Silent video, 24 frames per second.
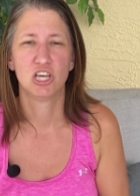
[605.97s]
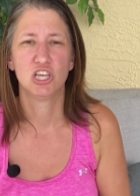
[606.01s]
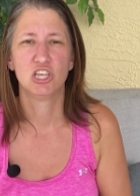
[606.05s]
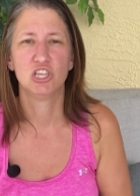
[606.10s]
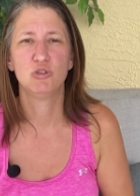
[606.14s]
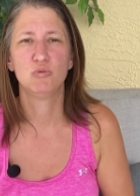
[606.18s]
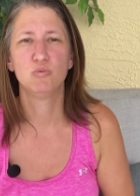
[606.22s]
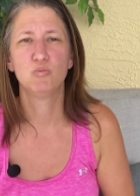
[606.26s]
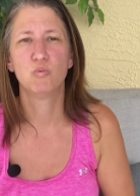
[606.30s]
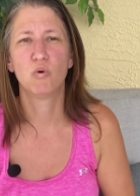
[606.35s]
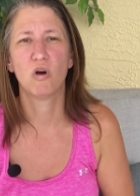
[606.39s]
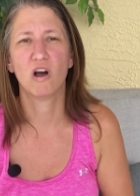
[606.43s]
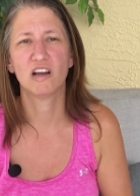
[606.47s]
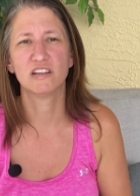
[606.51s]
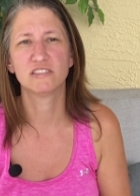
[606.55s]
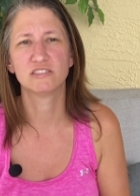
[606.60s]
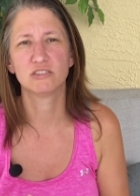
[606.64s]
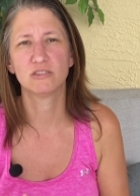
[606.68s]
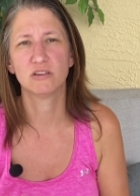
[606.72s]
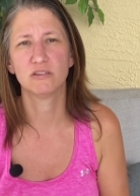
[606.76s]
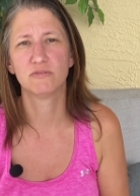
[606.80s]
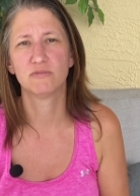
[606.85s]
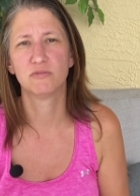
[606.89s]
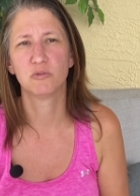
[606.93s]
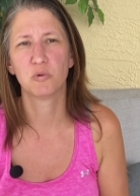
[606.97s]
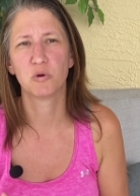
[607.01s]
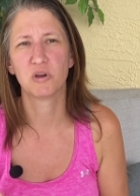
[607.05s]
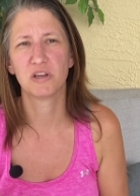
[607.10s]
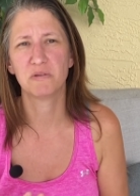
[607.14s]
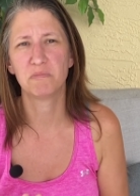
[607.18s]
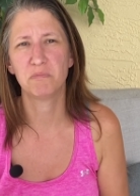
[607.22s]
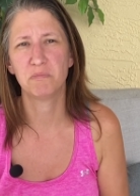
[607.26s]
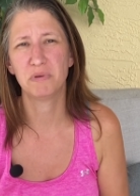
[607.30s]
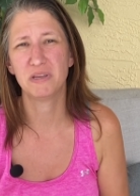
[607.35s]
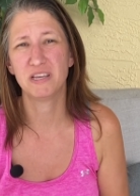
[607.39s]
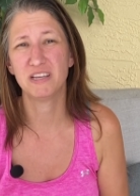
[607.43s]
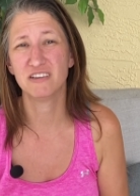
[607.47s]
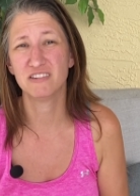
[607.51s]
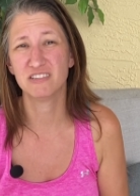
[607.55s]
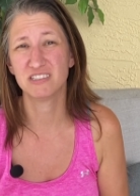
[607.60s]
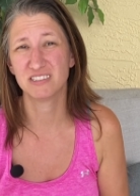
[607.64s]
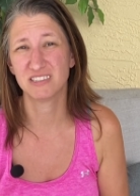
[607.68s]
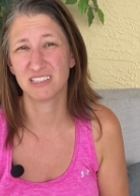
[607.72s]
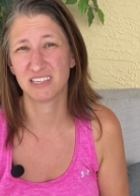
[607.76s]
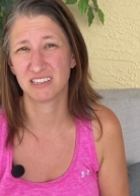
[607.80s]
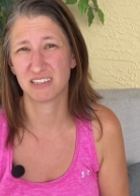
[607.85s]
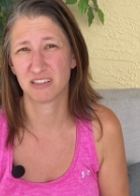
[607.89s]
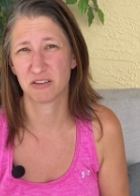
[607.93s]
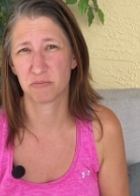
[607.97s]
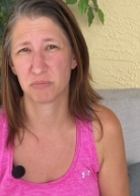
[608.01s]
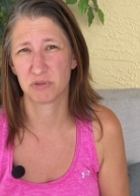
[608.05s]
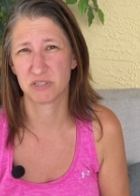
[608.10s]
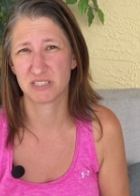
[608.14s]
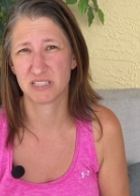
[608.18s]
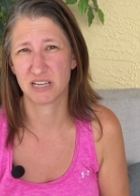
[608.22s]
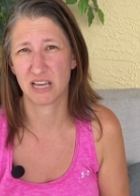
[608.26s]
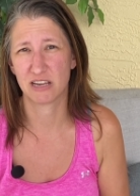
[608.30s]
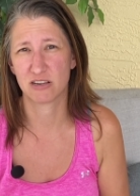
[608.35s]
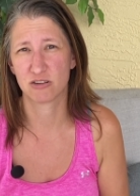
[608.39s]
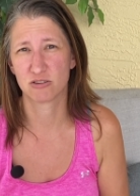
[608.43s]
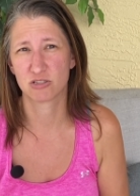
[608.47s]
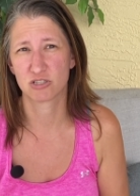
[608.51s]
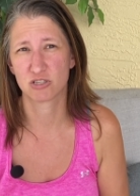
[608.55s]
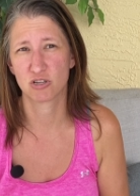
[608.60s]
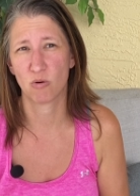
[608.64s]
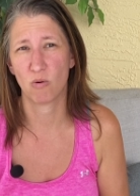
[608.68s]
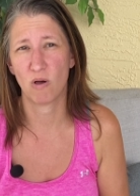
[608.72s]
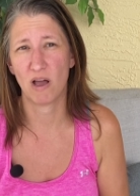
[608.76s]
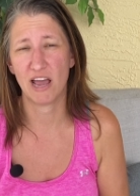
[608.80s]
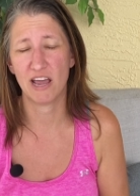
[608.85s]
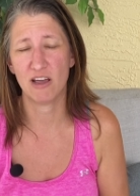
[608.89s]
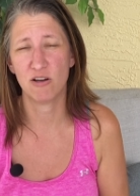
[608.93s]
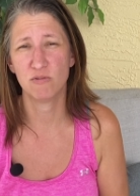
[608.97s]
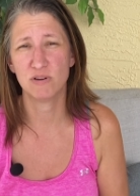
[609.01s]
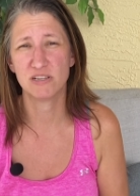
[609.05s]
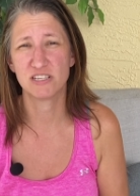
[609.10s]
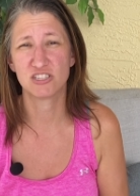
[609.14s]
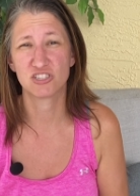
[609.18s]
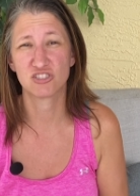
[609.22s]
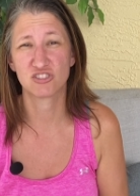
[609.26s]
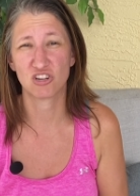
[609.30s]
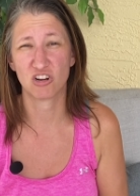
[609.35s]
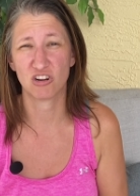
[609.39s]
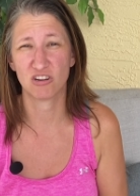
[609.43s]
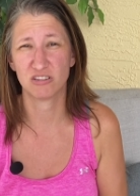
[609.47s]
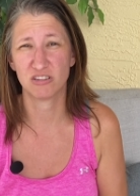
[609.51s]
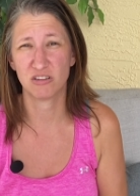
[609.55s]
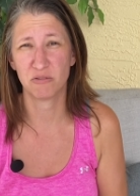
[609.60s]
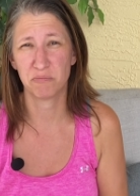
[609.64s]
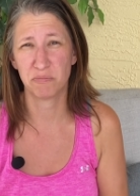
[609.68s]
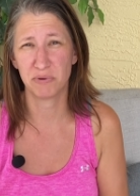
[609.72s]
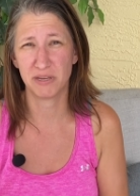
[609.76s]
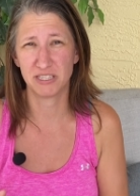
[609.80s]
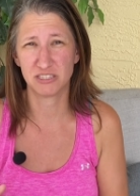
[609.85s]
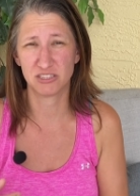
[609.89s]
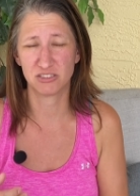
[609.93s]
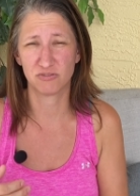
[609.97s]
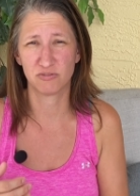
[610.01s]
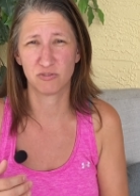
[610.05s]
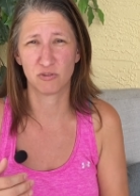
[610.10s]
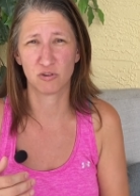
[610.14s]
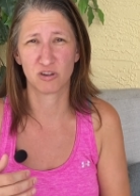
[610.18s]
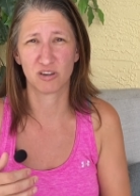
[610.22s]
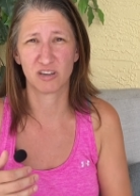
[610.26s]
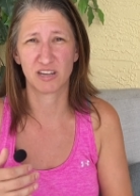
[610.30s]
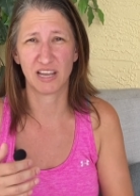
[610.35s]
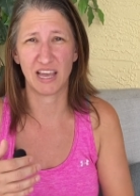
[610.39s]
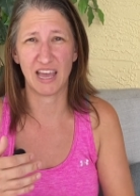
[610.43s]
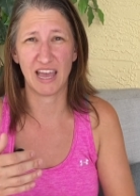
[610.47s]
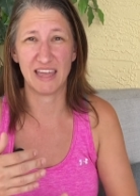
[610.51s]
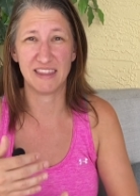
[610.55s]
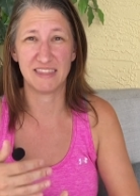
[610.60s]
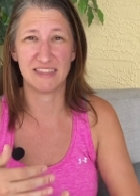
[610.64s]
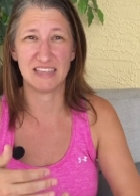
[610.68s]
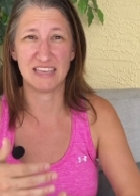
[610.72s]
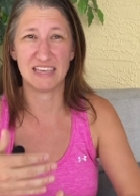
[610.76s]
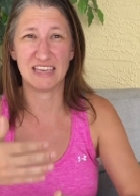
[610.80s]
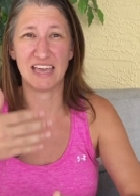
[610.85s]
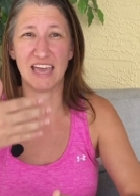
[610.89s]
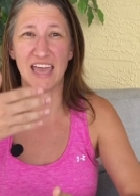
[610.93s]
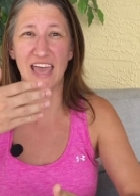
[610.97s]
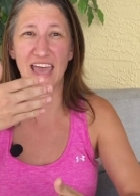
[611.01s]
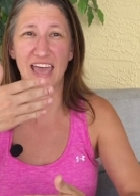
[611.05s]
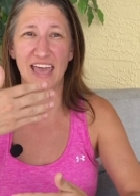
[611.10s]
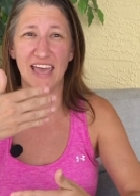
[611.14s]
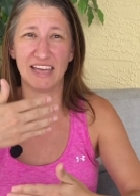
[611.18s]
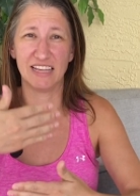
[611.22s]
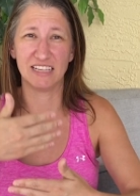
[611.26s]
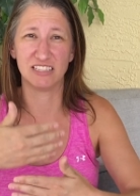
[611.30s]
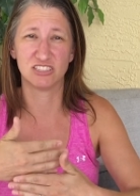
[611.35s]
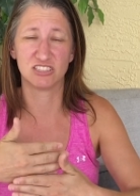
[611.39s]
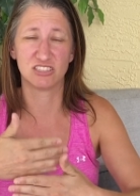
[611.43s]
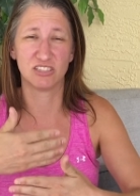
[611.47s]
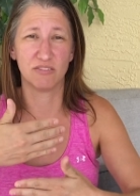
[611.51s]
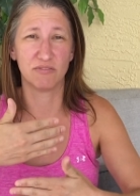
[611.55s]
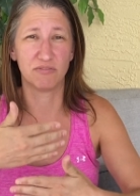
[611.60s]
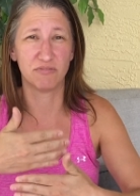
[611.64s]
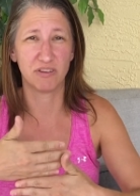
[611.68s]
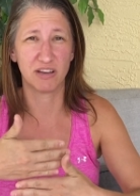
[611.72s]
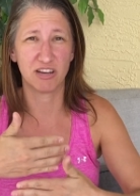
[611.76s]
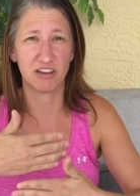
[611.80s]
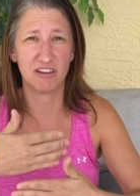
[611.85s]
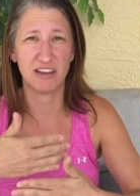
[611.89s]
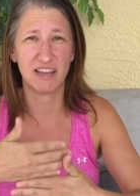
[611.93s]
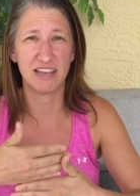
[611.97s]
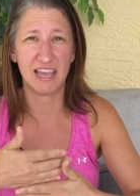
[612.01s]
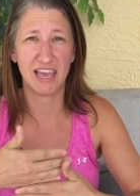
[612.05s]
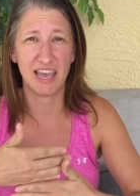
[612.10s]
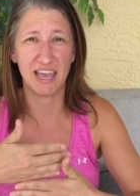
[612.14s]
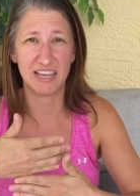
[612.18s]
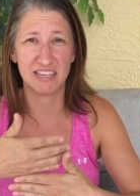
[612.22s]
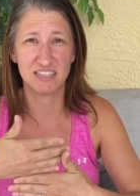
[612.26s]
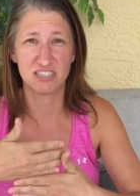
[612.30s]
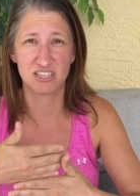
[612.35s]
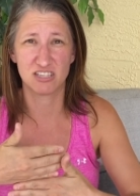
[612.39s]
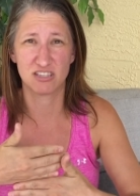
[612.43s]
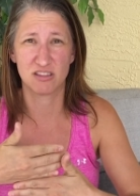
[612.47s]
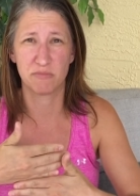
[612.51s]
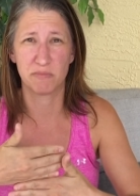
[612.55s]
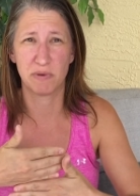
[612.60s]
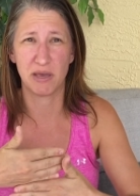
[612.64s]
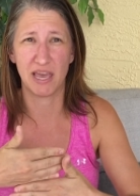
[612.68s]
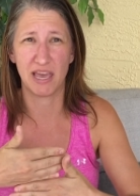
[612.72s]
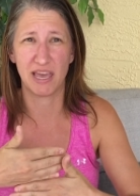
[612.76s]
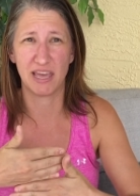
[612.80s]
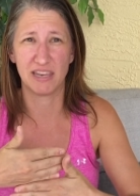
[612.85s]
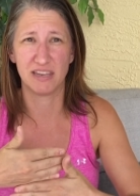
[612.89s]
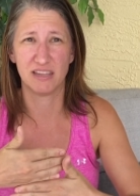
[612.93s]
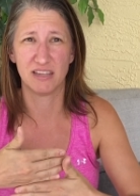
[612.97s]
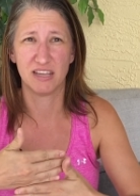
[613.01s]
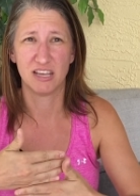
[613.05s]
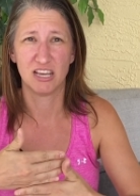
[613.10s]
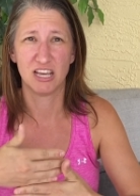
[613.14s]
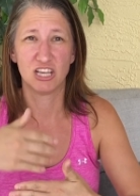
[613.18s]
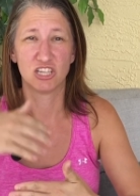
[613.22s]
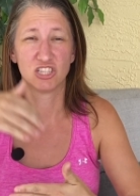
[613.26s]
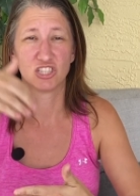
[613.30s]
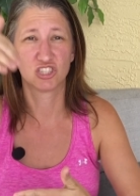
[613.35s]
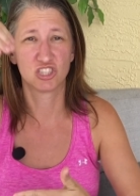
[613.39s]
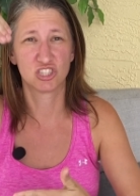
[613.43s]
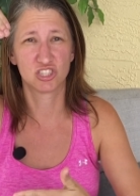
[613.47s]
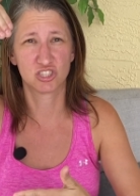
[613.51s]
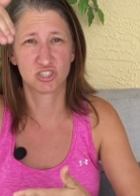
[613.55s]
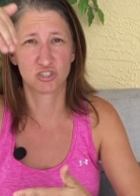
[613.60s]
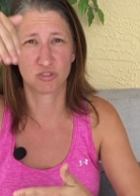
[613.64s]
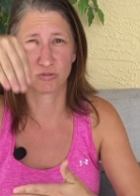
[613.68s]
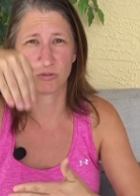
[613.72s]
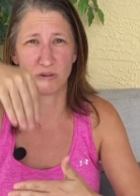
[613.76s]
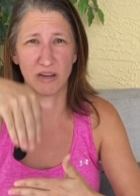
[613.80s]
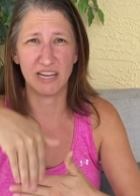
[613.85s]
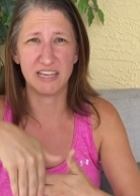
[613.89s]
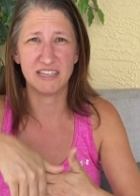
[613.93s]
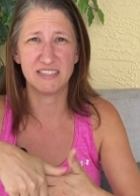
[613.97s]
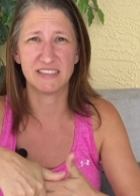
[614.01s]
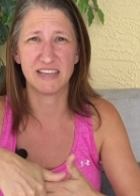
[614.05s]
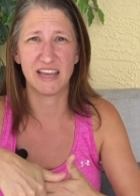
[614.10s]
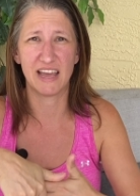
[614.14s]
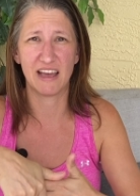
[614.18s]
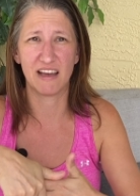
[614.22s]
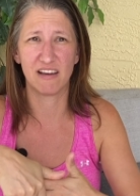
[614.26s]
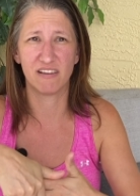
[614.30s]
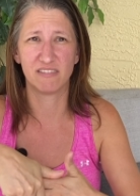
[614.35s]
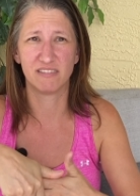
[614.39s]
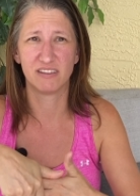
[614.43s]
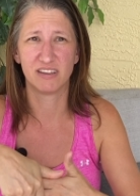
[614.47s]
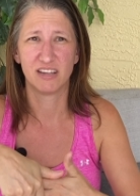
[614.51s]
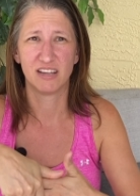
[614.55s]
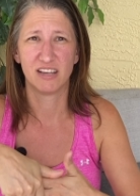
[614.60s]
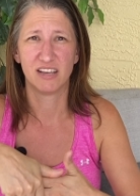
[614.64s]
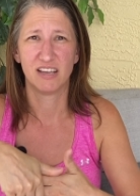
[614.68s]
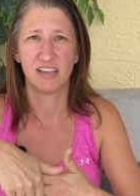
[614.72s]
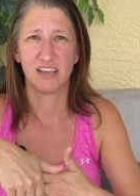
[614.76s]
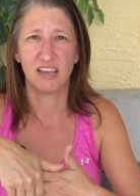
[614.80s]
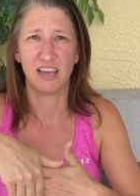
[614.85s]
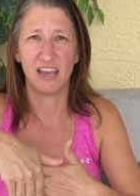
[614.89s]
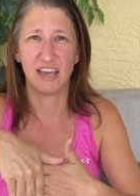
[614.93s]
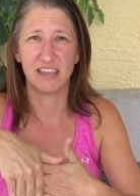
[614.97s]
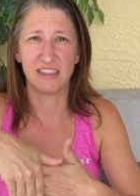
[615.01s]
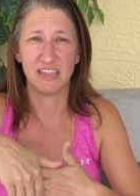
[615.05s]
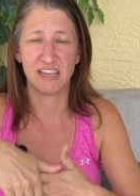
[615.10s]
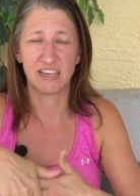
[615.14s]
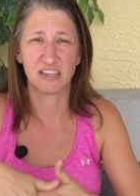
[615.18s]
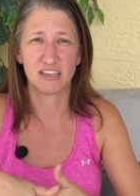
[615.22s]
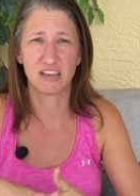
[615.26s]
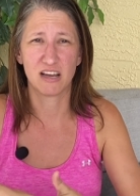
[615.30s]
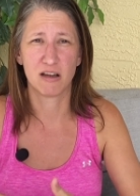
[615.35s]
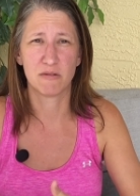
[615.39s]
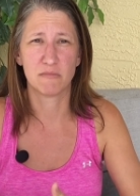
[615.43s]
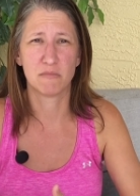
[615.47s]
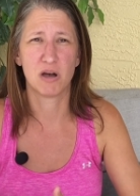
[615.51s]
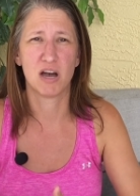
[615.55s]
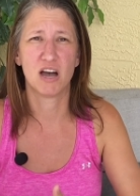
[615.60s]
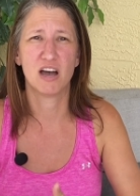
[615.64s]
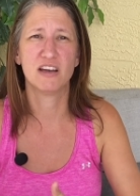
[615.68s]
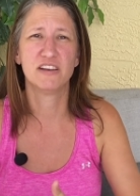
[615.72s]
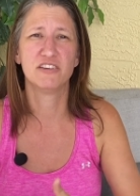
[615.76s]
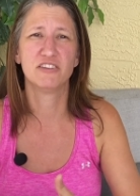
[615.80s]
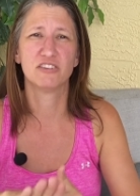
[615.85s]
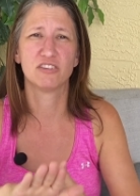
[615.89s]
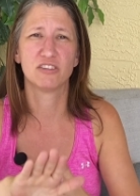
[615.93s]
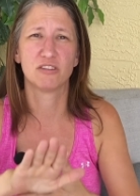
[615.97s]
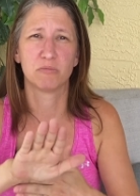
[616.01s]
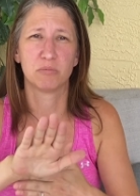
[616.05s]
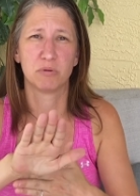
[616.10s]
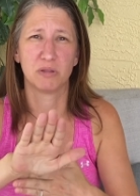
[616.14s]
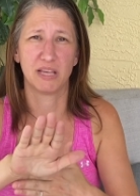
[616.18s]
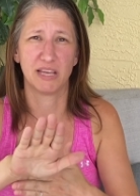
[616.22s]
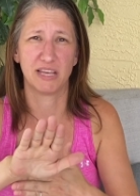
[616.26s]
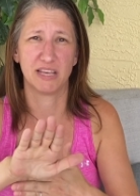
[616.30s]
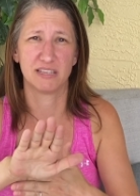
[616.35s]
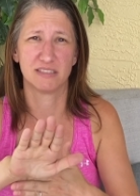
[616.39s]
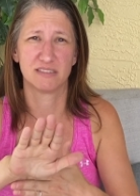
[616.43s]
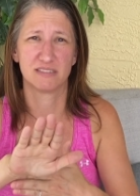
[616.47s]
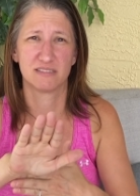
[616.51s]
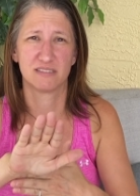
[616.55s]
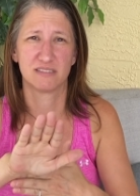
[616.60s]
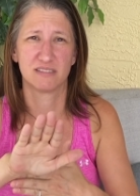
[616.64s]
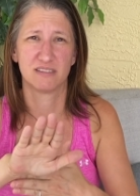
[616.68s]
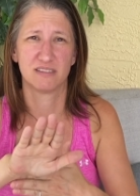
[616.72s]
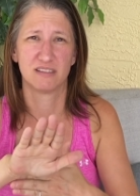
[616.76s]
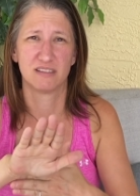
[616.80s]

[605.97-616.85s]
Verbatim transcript: You want to avoid piercing the potato, so I always start the pitchfork at the edge, the very edge of the bed, straight down, and then come under the plants.